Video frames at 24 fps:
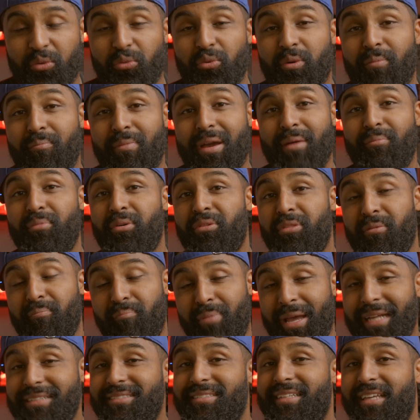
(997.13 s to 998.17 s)
Remember, the
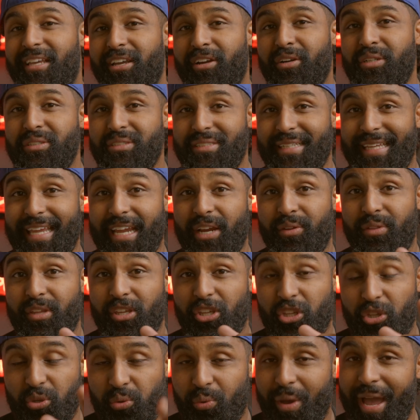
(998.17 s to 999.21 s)
best gear is the gear that
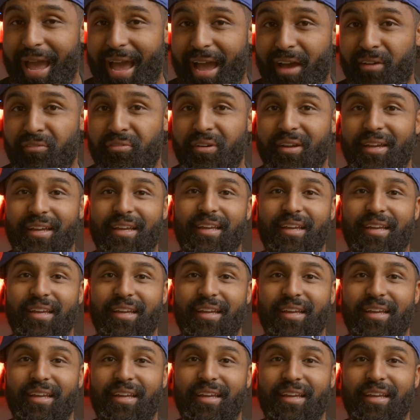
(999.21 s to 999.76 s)
you have,